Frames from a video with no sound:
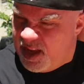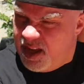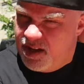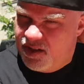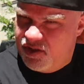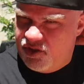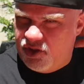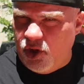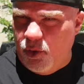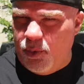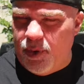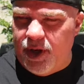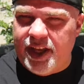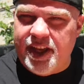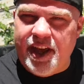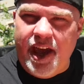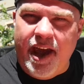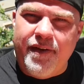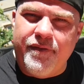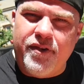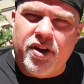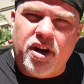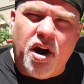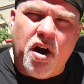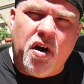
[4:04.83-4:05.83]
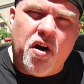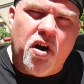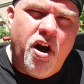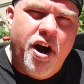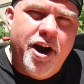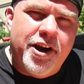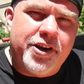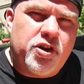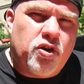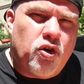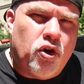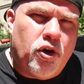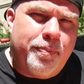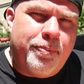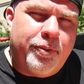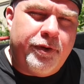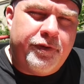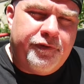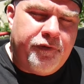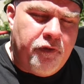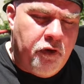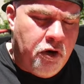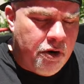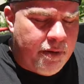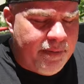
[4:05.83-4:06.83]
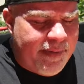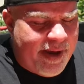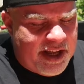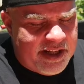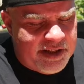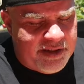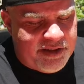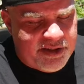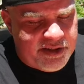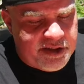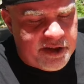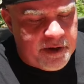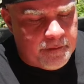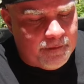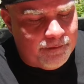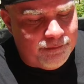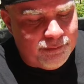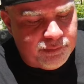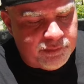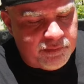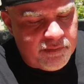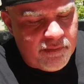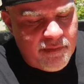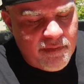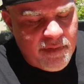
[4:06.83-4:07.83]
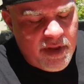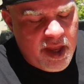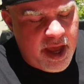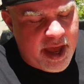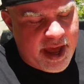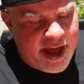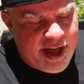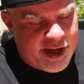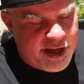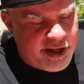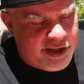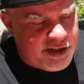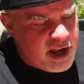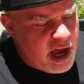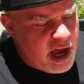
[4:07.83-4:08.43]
So we gave it our encore performance, and